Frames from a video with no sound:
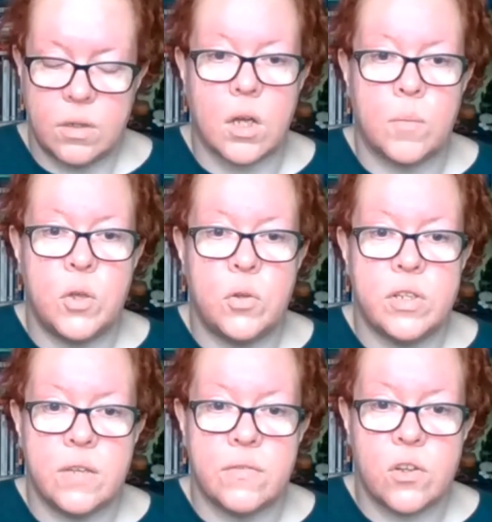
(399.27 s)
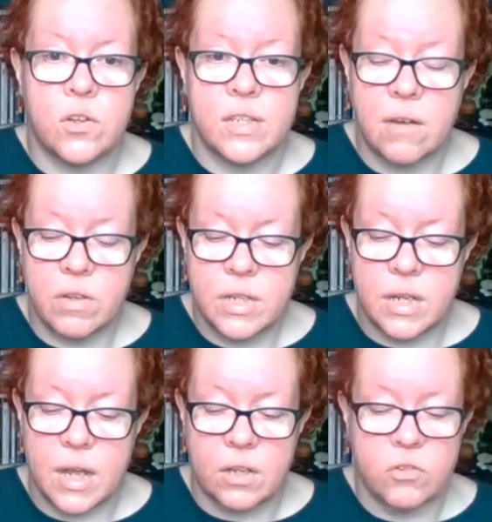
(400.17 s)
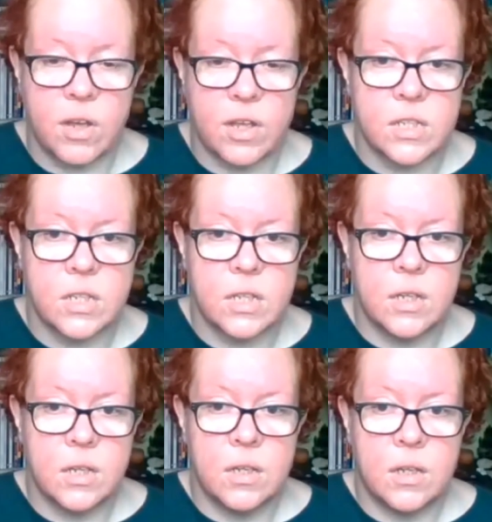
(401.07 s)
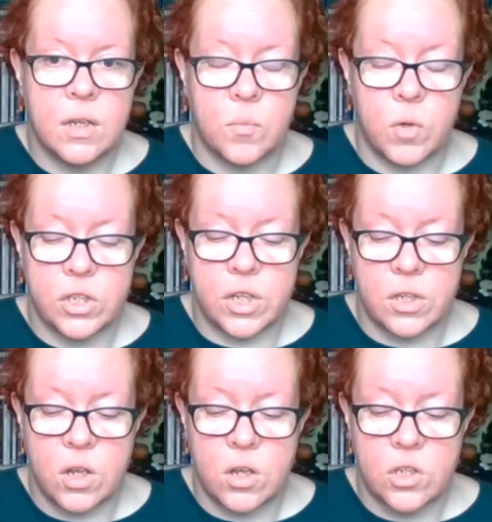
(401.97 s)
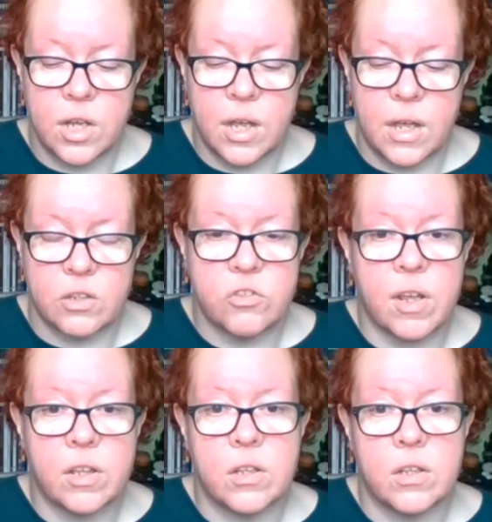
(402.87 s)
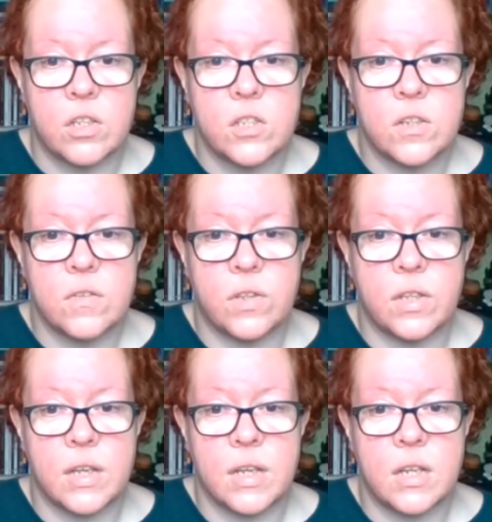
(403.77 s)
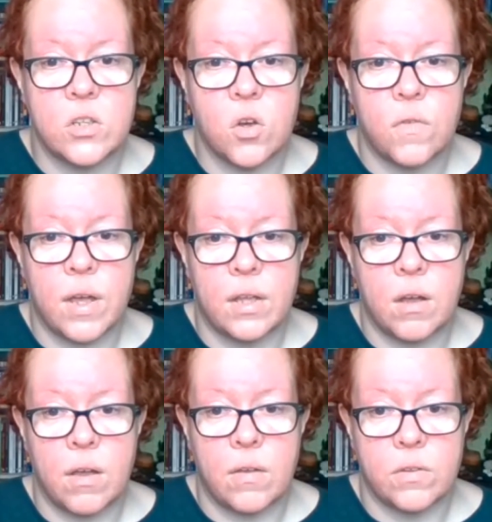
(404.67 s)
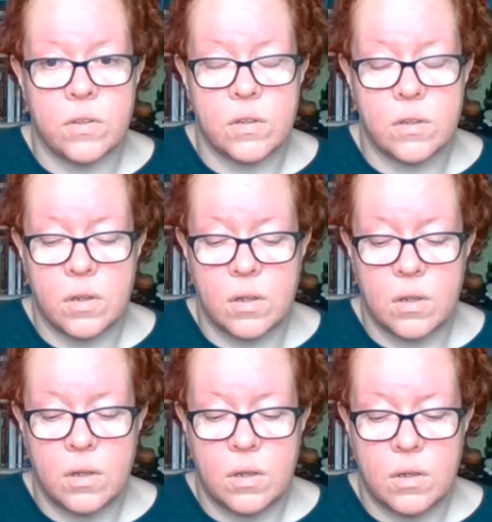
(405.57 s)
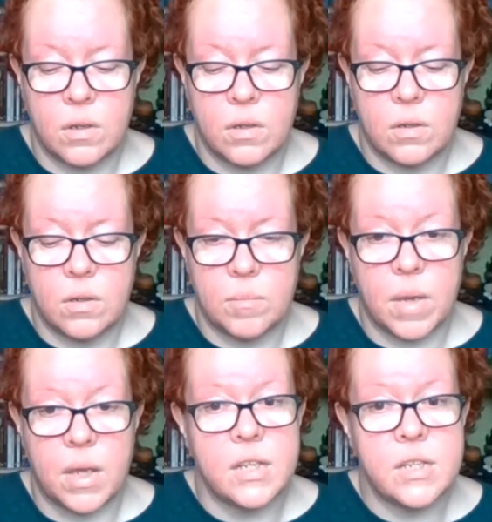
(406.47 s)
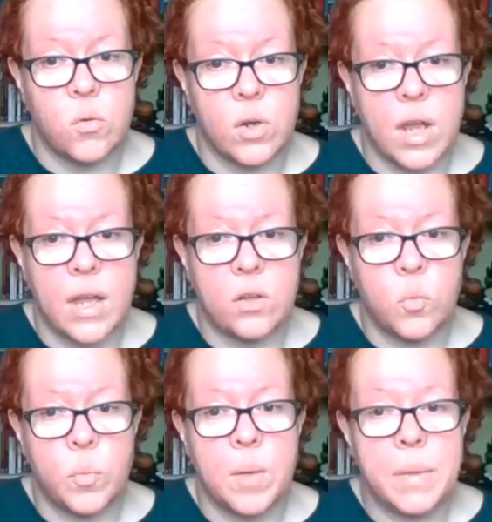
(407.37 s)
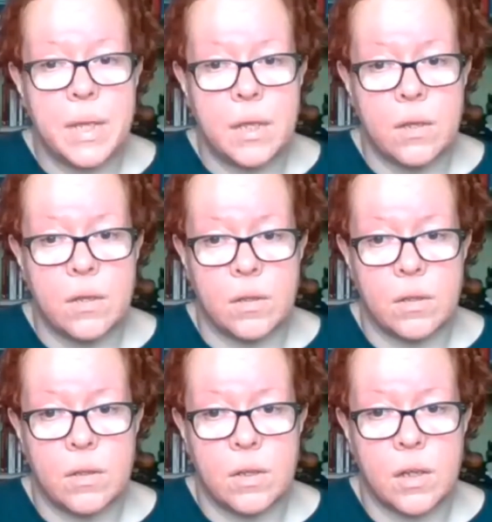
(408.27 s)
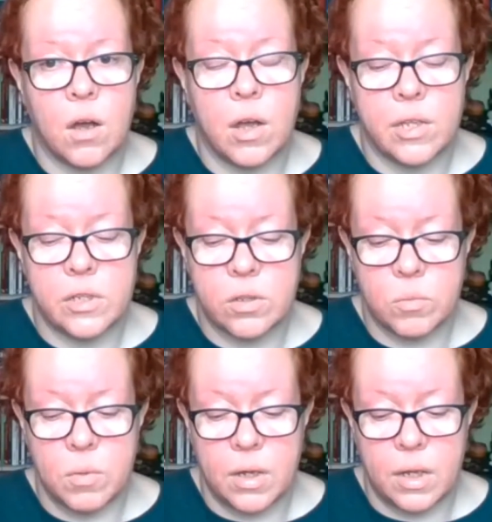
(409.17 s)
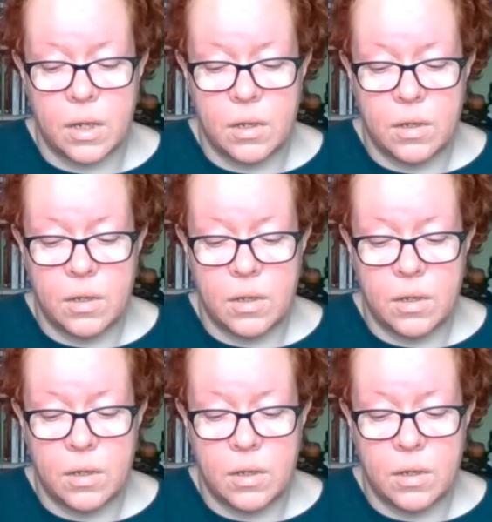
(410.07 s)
A community of solidarity and trust in which to nurture and strengthen us for the days of our lives. May this little candle be a beacon that guides the way,